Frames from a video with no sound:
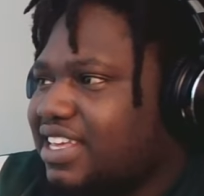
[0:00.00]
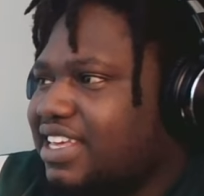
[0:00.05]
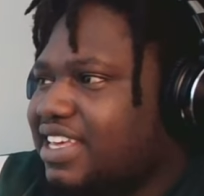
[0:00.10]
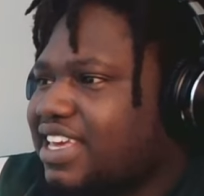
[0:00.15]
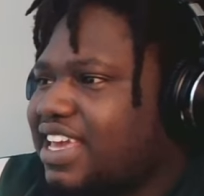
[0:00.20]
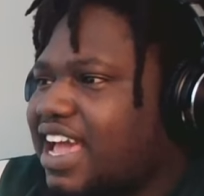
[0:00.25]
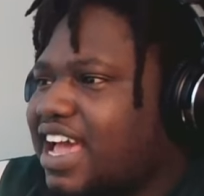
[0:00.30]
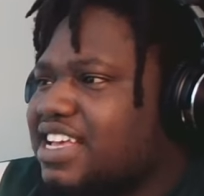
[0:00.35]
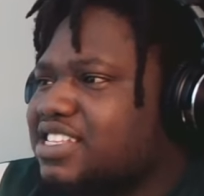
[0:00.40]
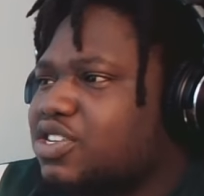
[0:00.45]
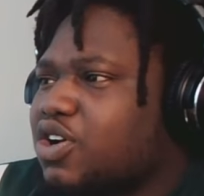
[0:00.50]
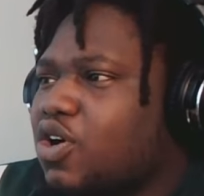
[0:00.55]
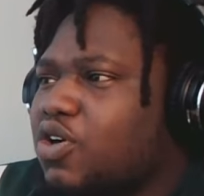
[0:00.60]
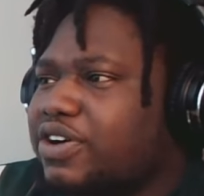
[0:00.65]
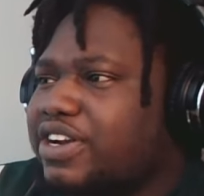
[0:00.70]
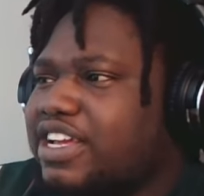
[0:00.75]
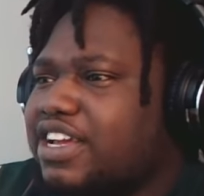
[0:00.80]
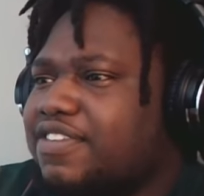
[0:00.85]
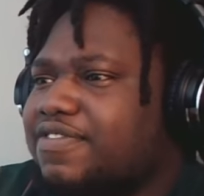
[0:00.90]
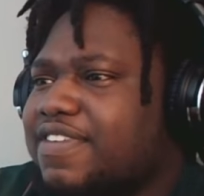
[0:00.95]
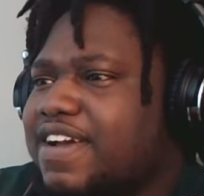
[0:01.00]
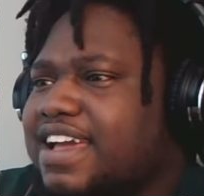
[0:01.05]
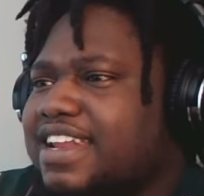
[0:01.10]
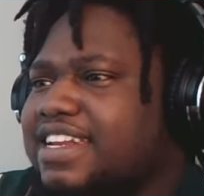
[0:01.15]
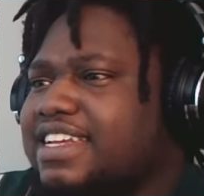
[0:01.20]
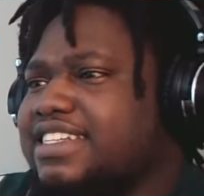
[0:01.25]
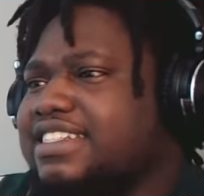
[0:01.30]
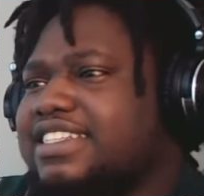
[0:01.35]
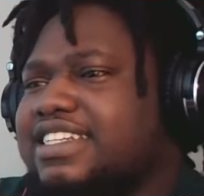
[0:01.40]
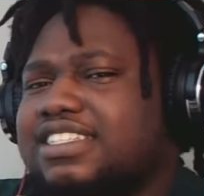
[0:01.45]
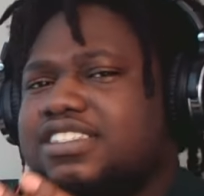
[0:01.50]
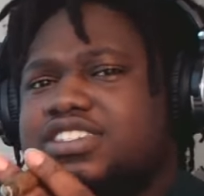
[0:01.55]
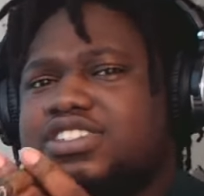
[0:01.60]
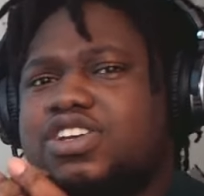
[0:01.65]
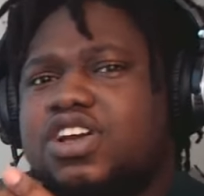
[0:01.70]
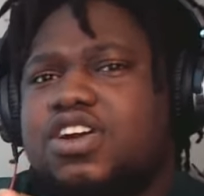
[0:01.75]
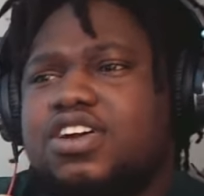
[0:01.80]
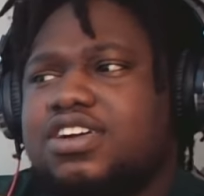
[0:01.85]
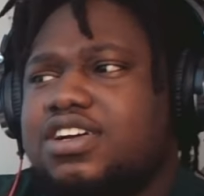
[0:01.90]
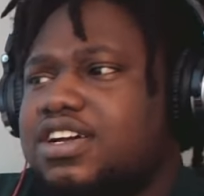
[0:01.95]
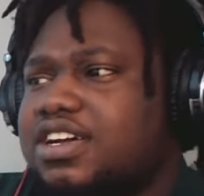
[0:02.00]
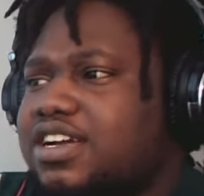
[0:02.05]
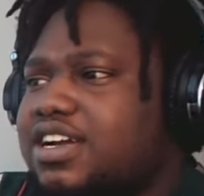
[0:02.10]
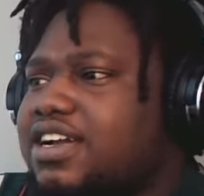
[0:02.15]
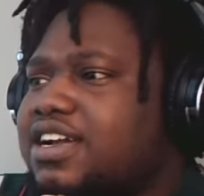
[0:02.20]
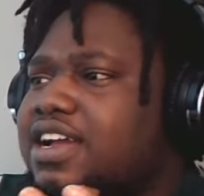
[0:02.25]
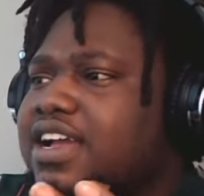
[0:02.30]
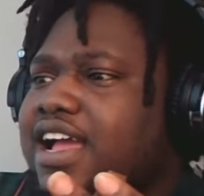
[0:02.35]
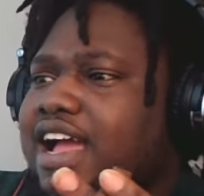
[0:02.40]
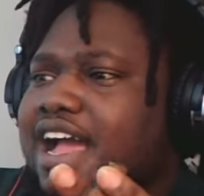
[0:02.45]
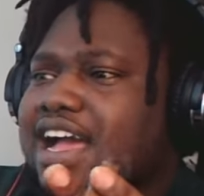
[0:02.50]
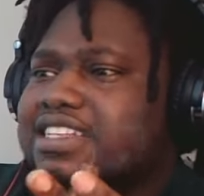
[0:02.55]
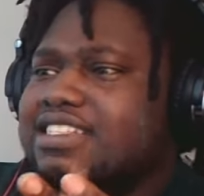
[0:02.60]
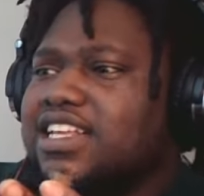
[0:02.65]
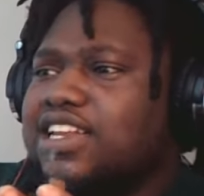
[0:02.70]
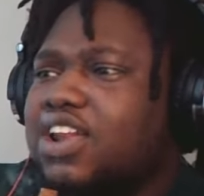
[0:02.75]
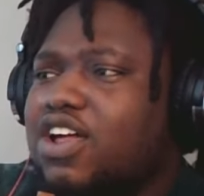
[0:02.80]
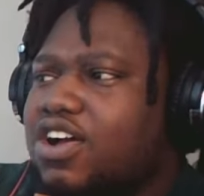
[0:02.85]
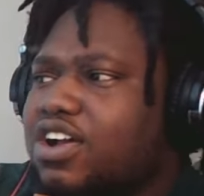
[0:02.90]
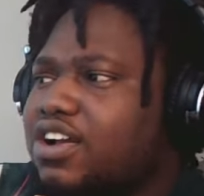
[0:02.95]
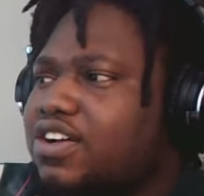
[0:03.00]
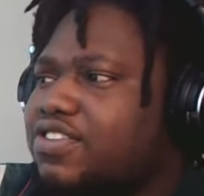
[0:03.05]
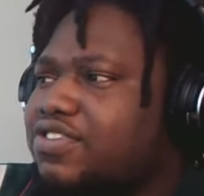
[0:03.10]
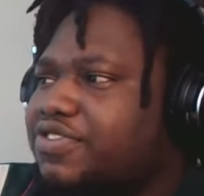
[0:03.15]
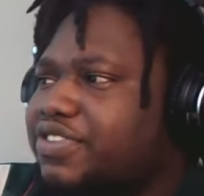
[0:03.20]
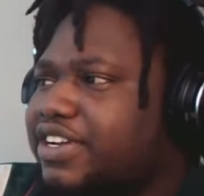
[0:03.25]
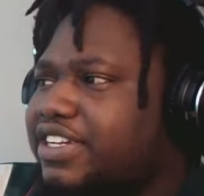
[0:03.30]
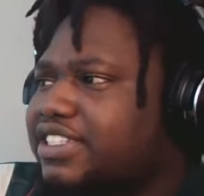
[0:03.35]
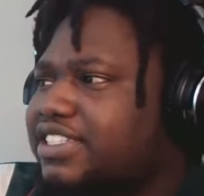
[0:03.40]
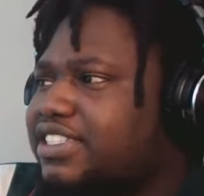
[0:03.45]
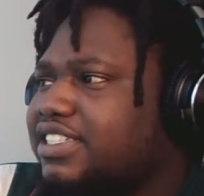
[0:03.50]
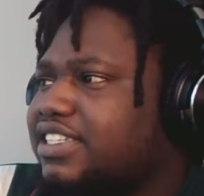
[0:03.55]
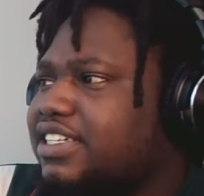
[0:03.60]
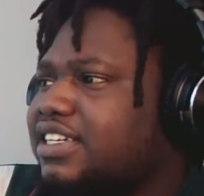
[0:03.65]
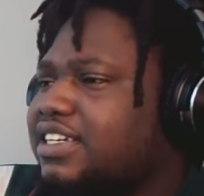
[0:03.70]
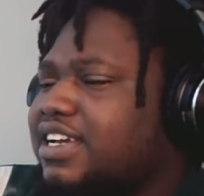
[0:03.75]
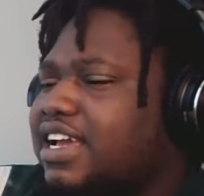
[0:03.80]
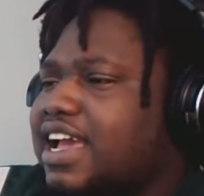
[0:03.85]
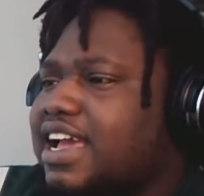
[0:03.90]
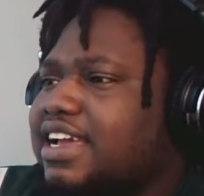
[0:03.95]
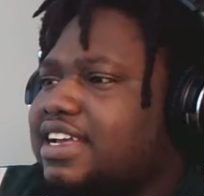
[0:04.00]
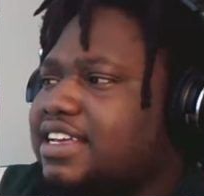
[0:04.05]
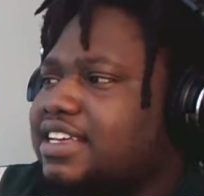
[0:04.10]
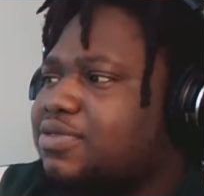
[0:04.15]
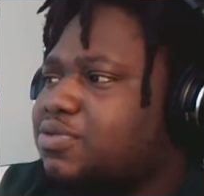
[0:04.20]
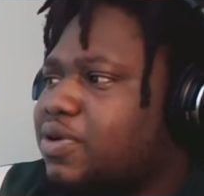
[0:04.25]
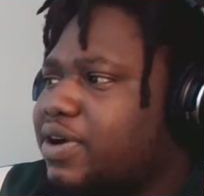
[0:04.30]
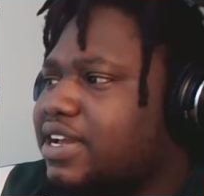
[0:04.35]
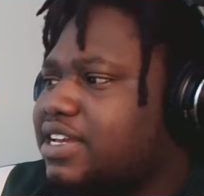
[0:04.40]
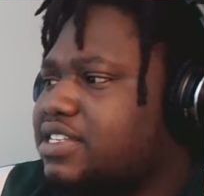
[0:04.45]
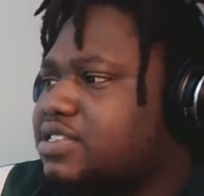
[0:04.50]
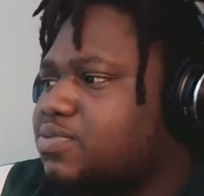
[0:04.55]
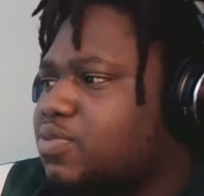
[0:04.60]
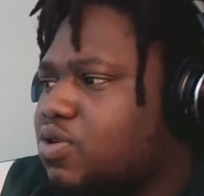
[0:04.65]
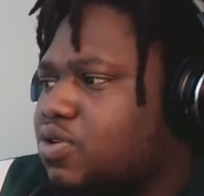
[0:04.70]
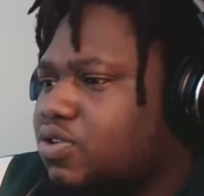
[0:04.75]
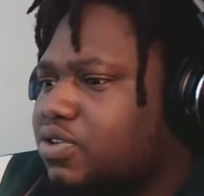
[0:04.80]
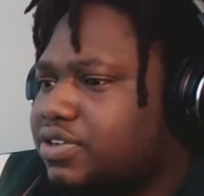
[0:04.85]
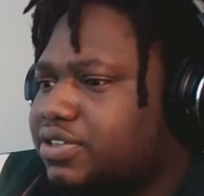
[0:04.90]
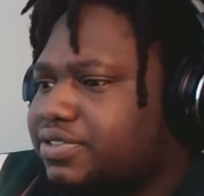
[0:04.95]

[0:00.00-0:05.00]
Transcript: monsieur. Il a tous les avantages. Il est plus jeune, a un plus long reach et il weighs plus.